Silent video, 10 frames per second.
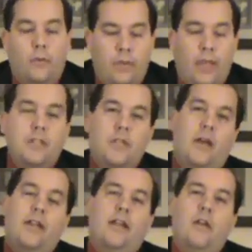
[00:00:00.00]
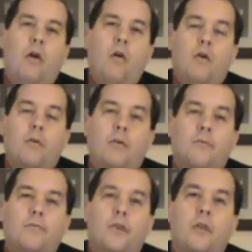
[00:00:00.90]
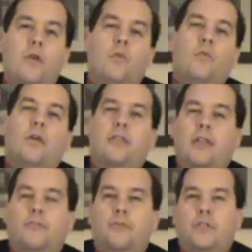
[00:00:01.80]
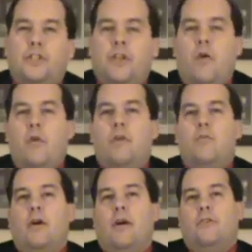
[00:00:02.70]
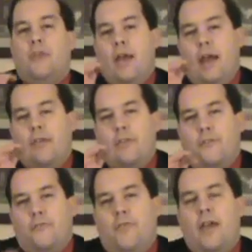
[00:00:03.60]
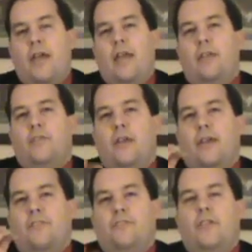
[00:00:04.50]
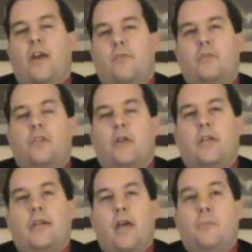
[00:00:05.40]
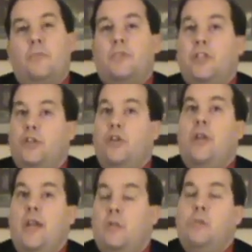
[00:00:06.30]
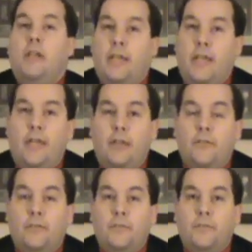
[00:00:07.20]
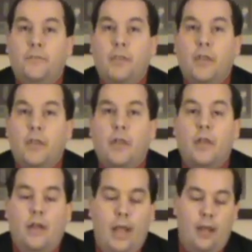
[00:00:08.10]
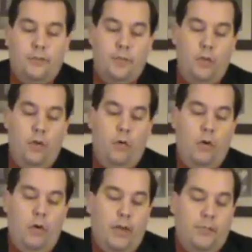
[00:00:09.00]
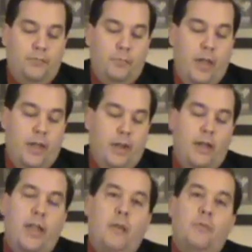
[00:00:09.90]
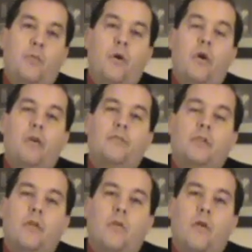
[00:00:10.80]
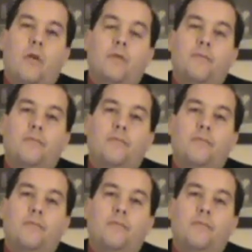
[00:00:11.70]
Well, that's not it at all. What this was showing was how that faith itself was all encompassing. You need to believe. Now, as you go on, they spake unto him the word of the Lord.